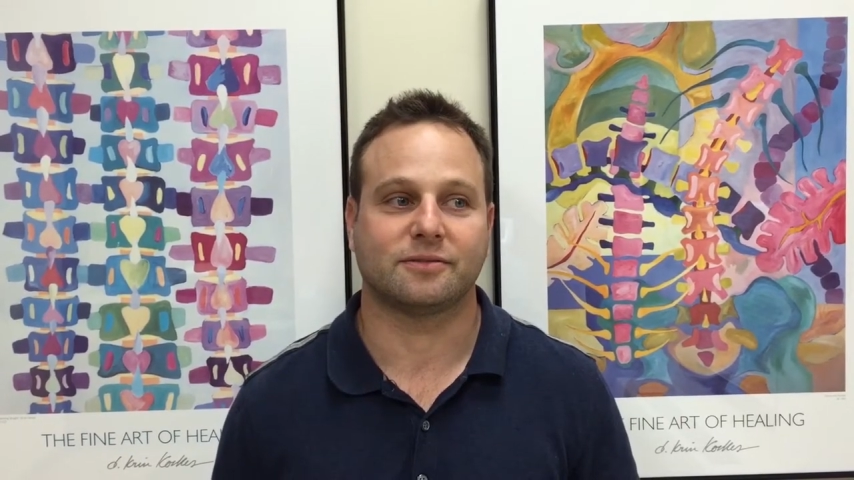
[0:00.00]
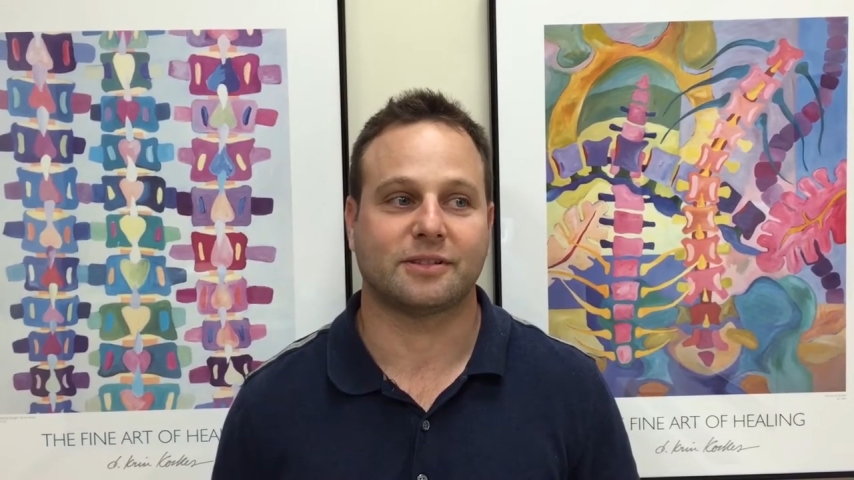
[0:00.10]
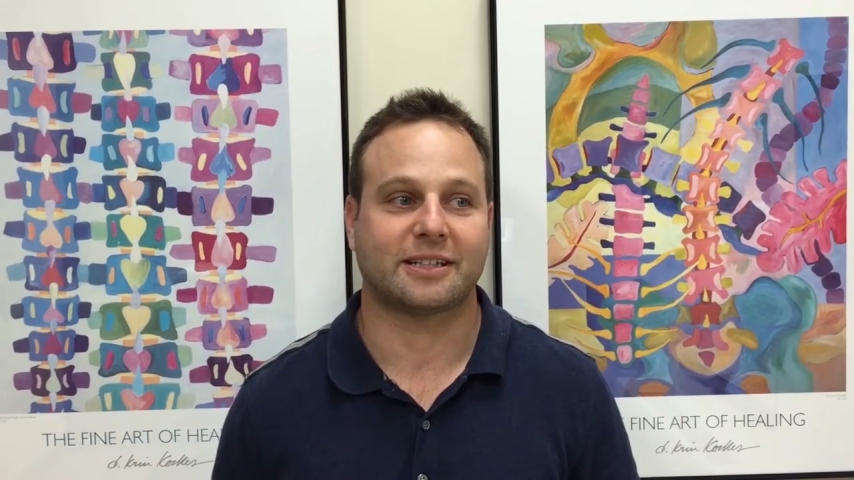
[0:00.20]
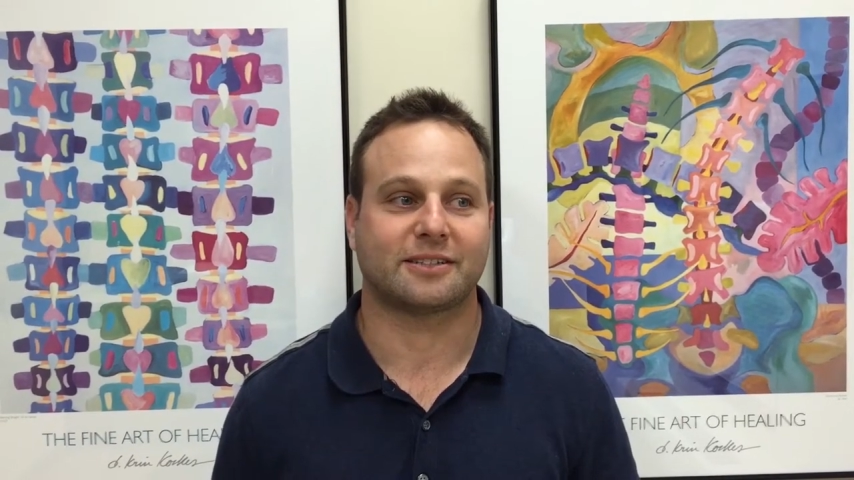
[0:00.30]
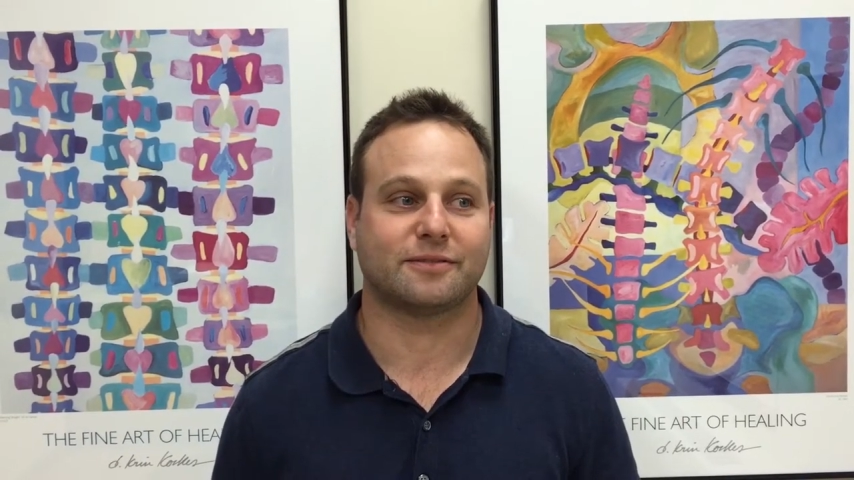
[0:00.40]

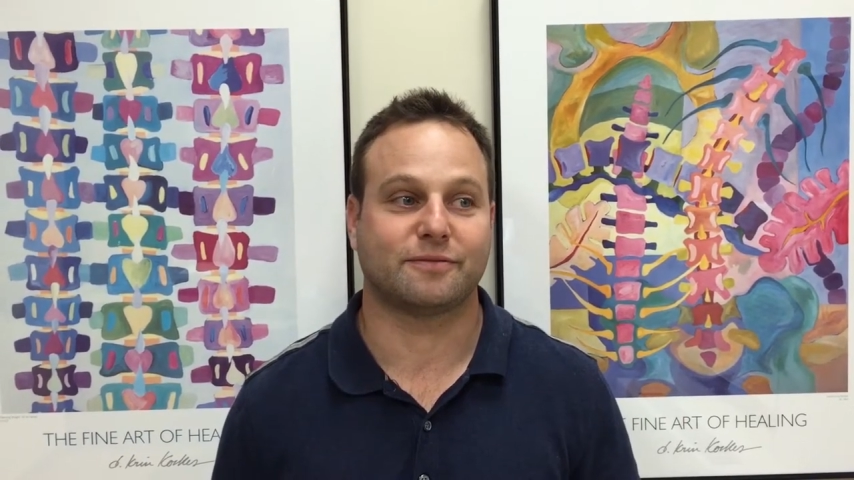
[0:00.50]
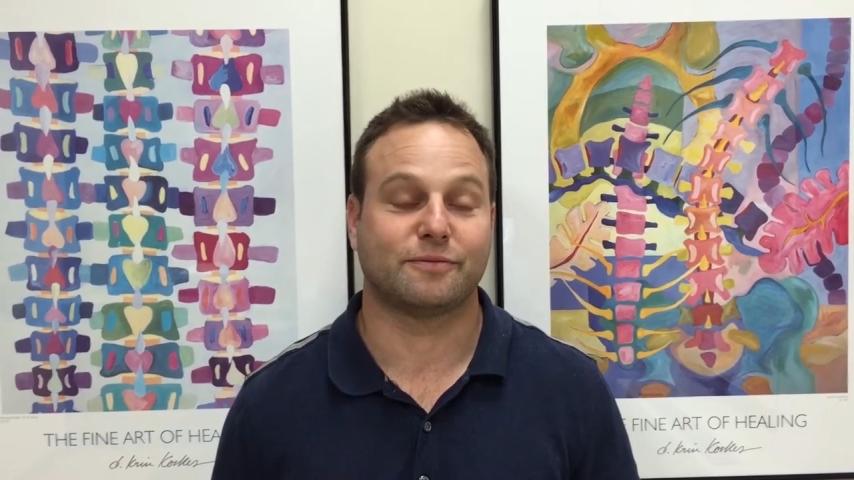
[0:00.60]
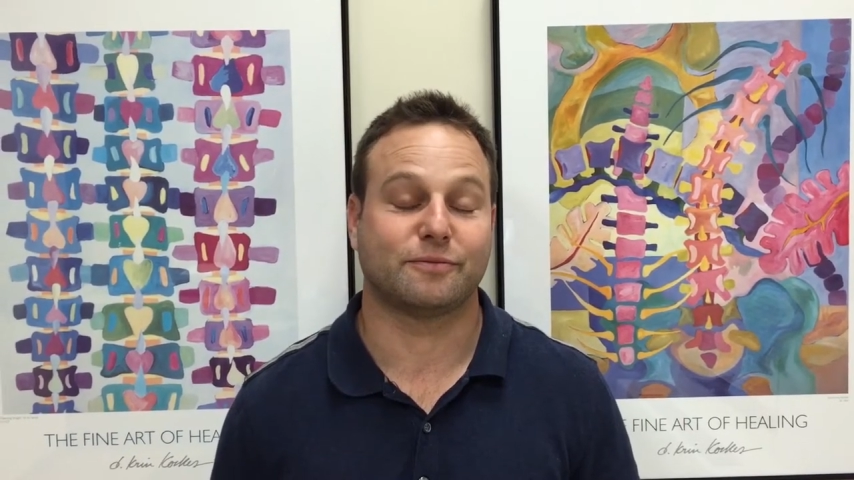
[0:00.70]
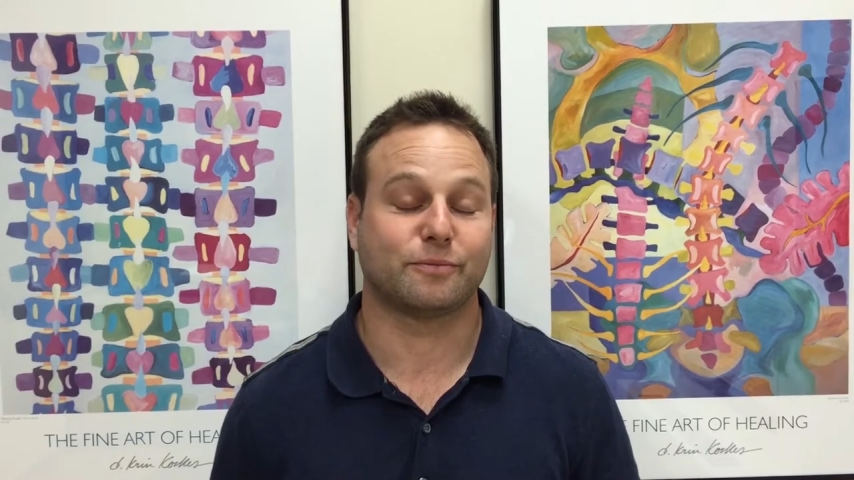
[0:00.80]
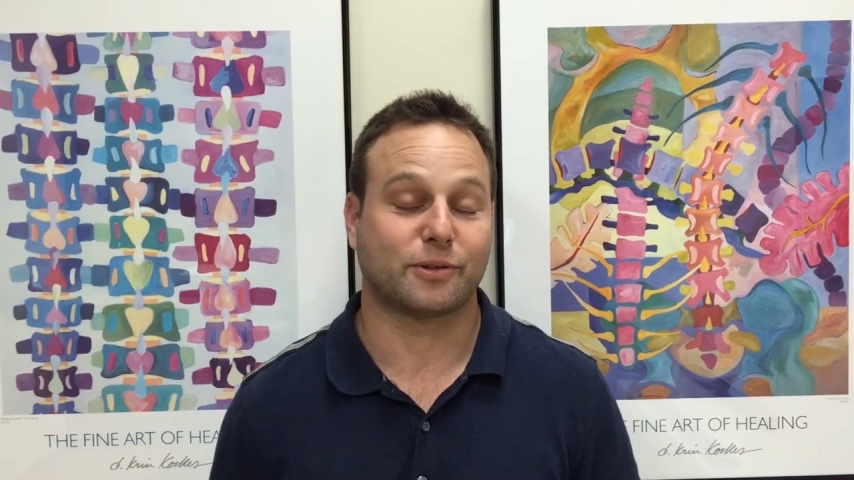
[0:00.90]
lots of
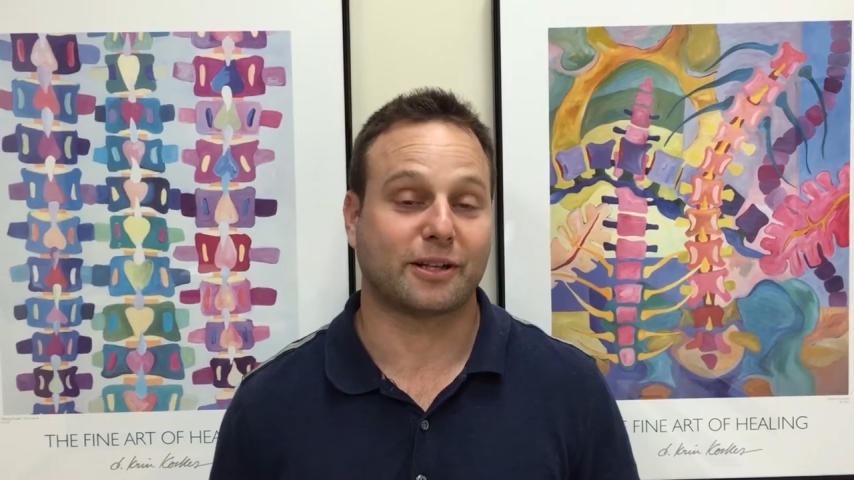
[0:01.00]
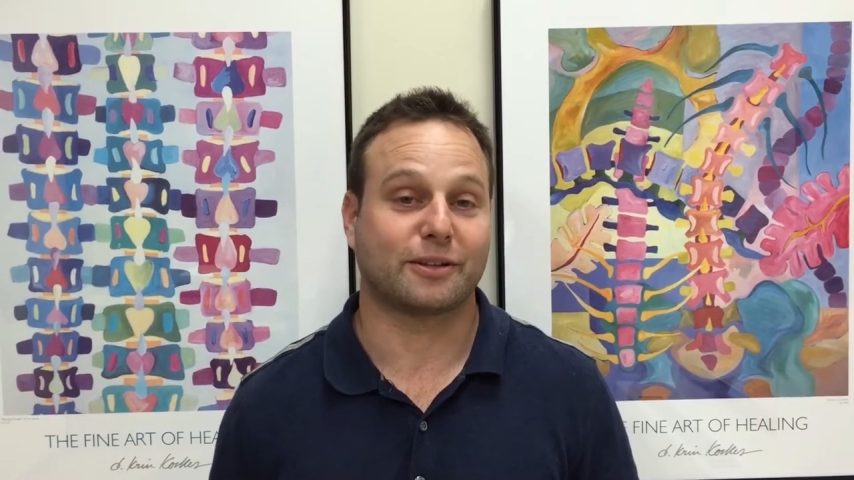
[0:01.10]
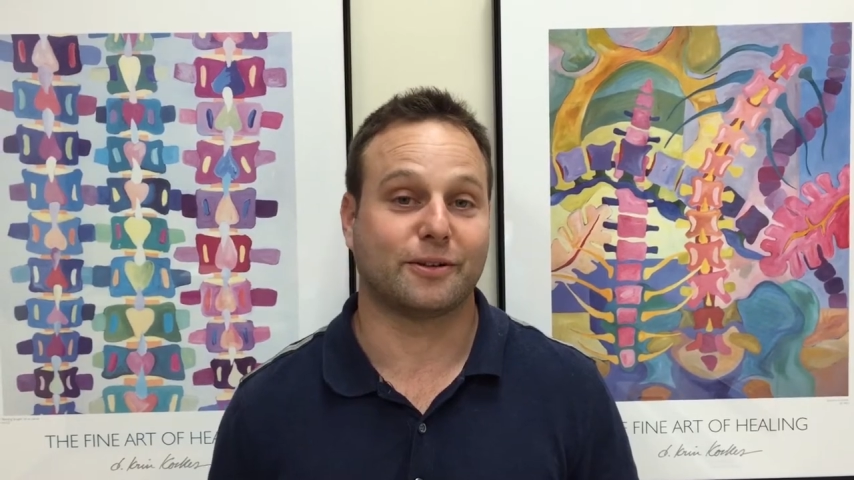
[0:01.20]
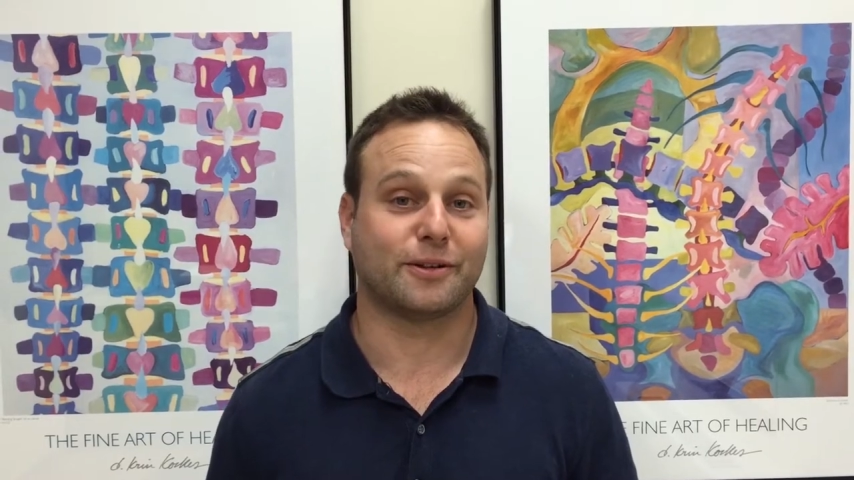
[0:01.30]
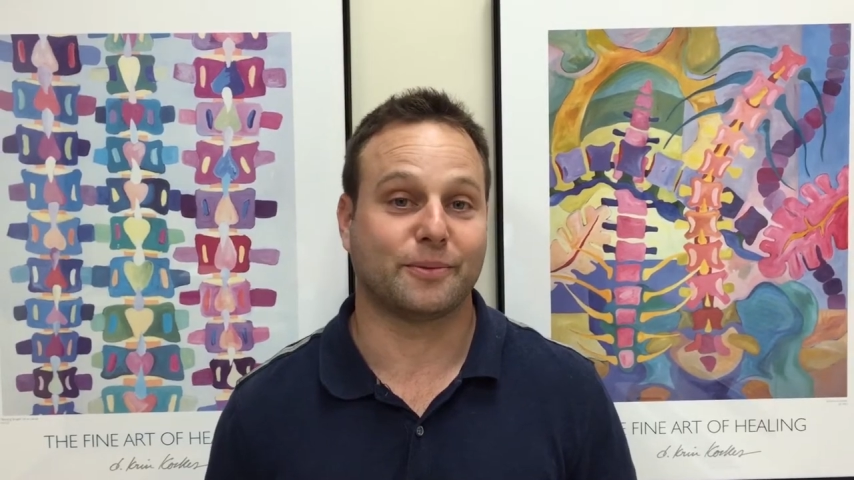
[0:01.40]
what I
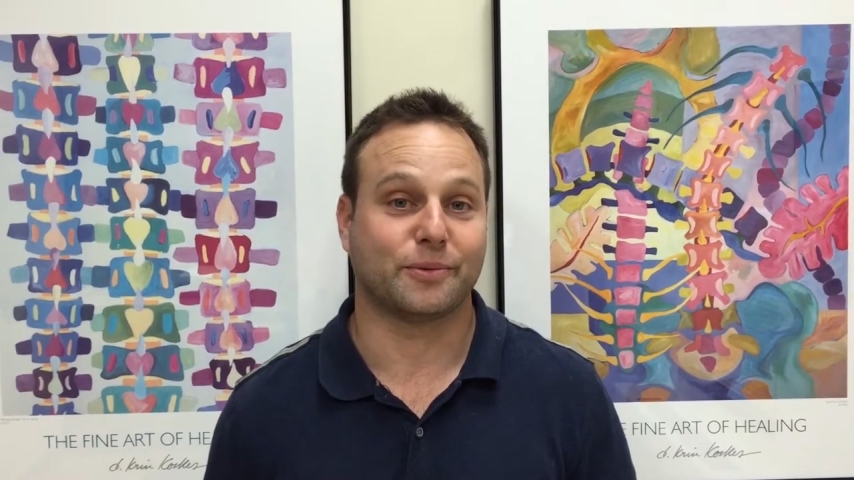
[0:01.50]
thought